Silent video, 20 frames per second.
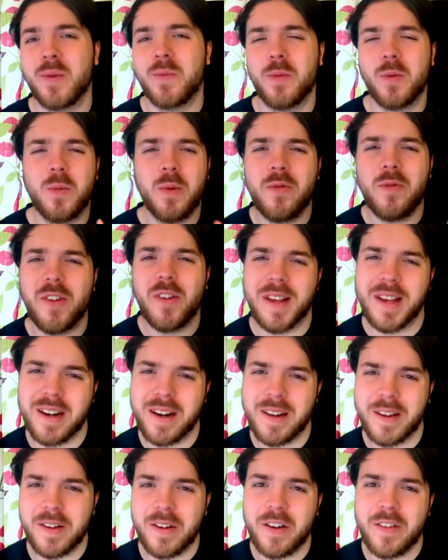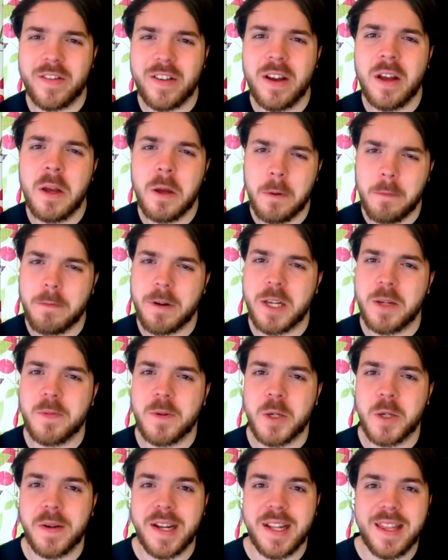But before you click off, please be
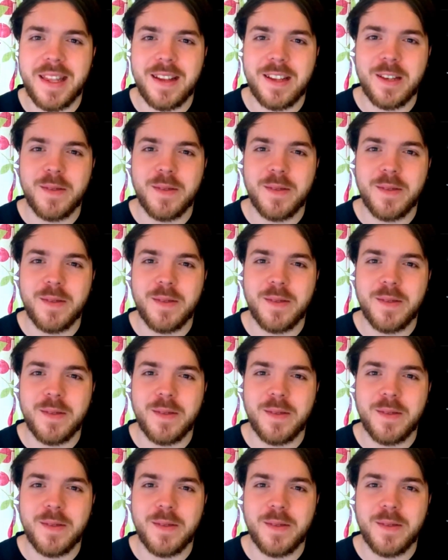sure to hit that